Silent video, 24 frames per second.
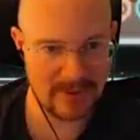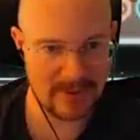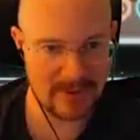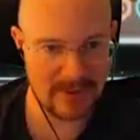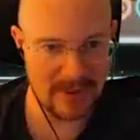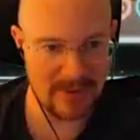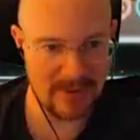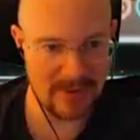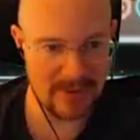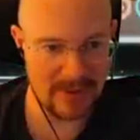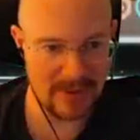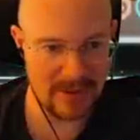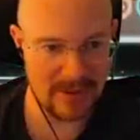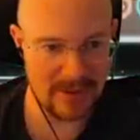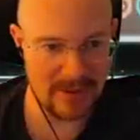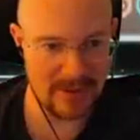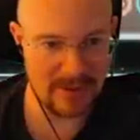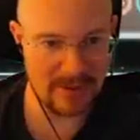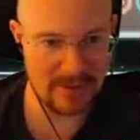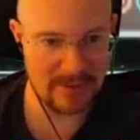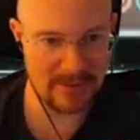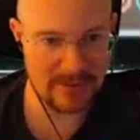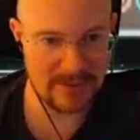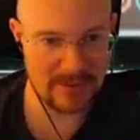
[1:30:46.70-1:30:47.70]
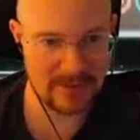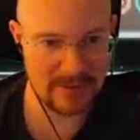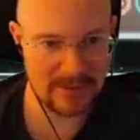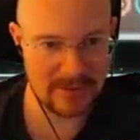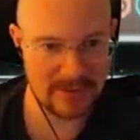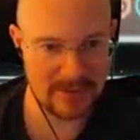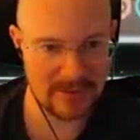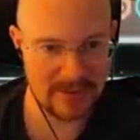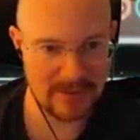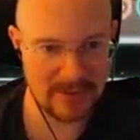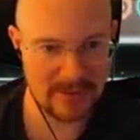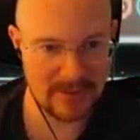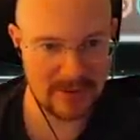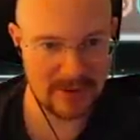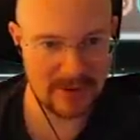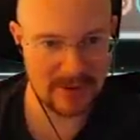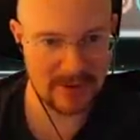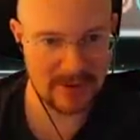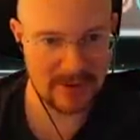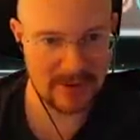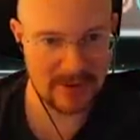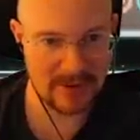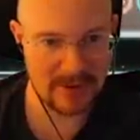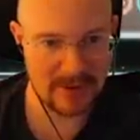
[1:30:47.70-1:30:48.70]
Yeah, we need to heal.
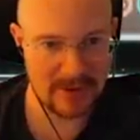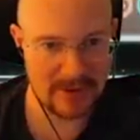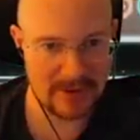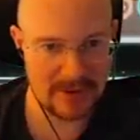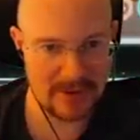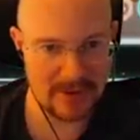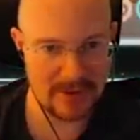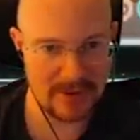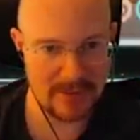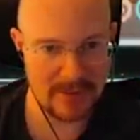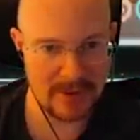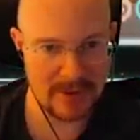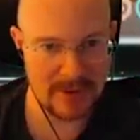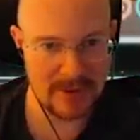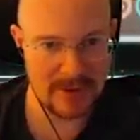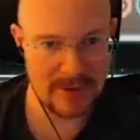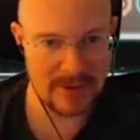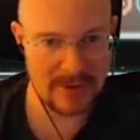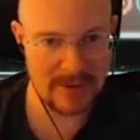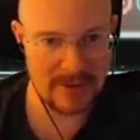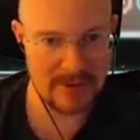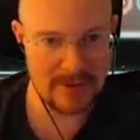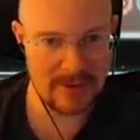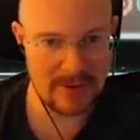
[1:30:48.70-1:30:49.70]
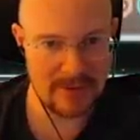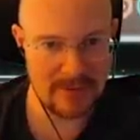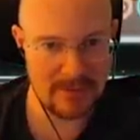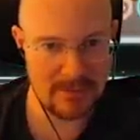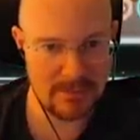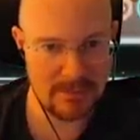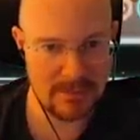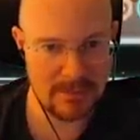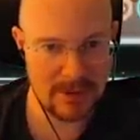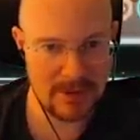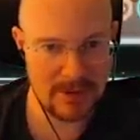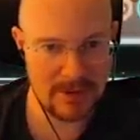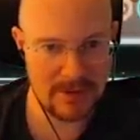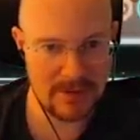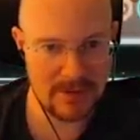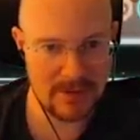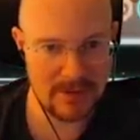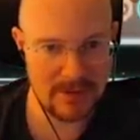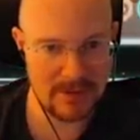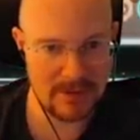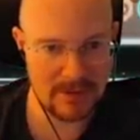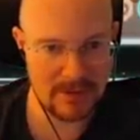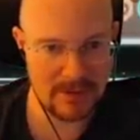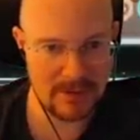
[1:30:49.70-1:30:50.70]
Dooba doo doo
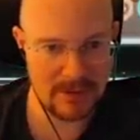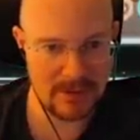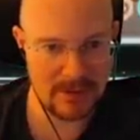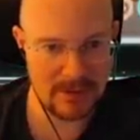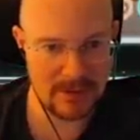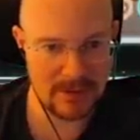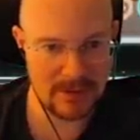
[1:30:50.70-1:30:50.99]
doo.